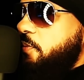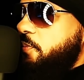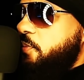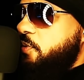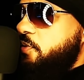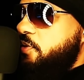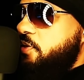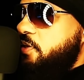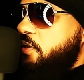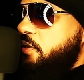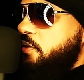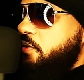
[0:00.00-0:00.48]

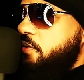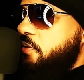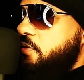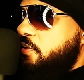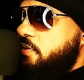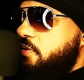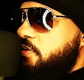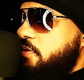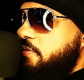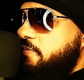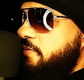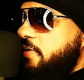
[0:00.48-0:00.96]

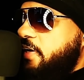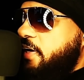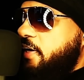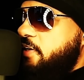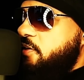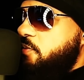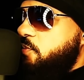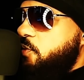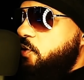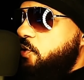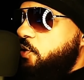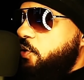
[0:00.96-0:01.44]
percenters, the
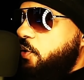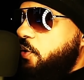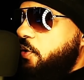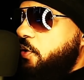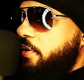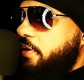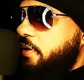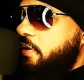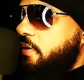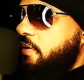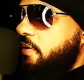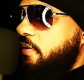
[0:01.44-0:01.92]
vast
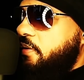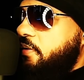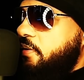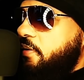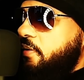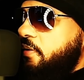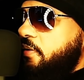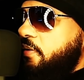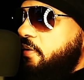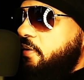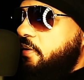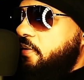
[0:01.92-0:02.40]
majority,
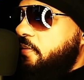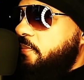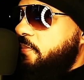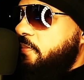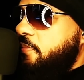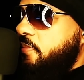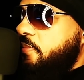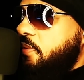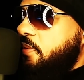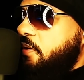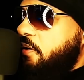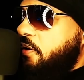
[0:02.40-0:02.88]

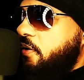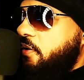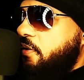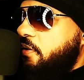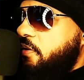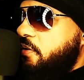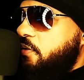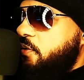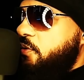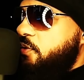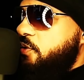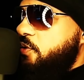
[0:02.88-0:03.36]
are
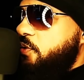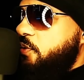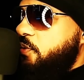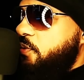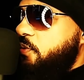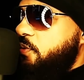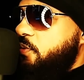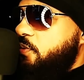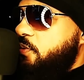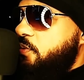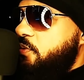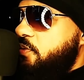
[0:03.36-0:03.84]
those
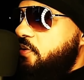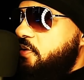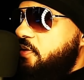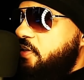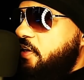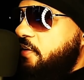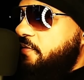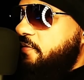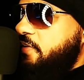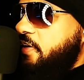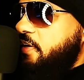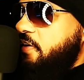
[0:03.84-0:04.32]
who
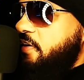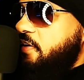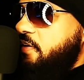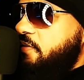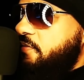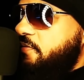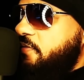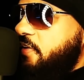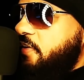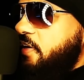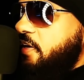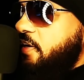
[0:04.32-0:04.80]
self
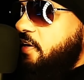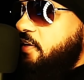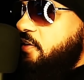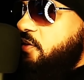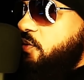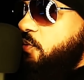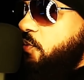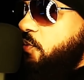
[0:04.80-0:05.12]
identify as